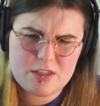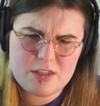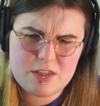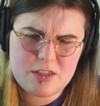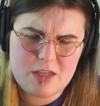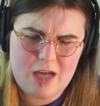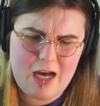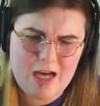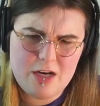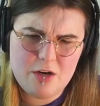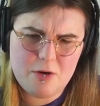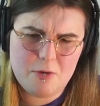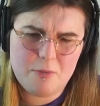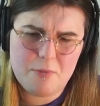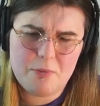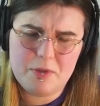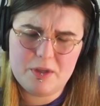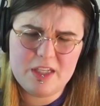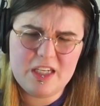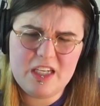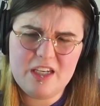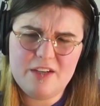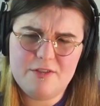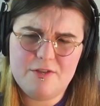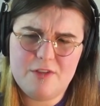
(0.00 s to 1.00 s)
I don't
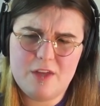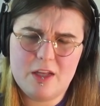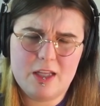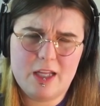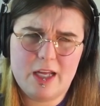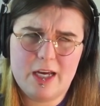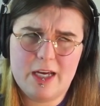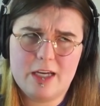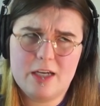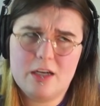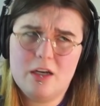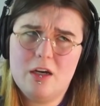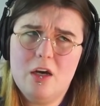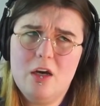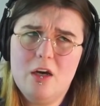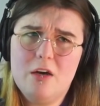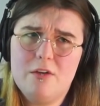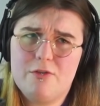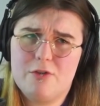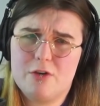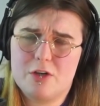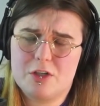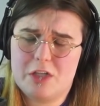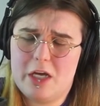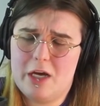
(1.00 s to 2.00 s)
believe that like
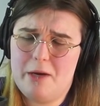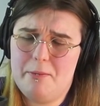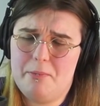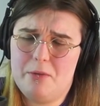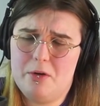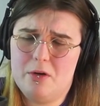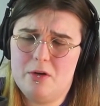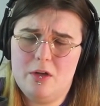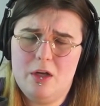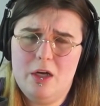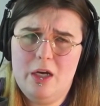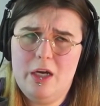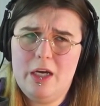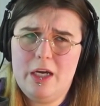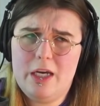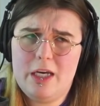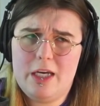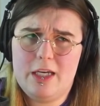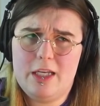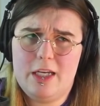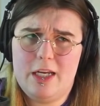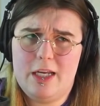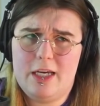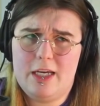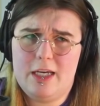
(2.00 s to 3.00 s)
for example,
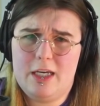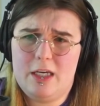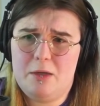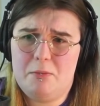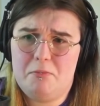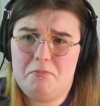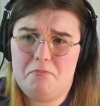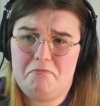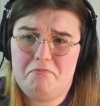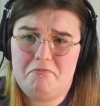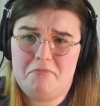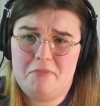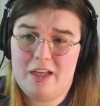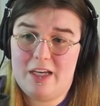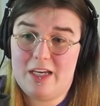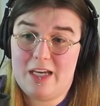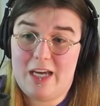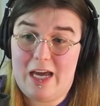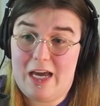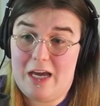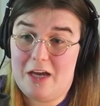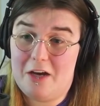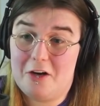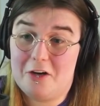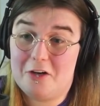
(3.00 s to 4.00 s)
in a like
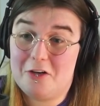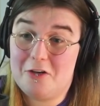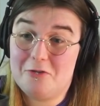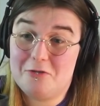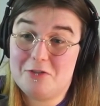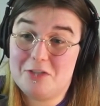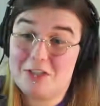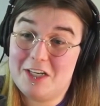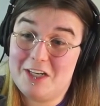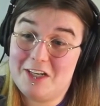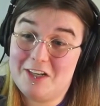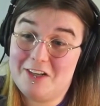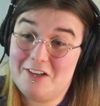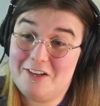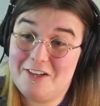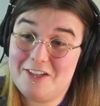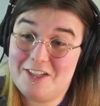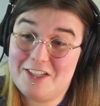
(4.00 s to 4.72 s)
anarcho-syndicalist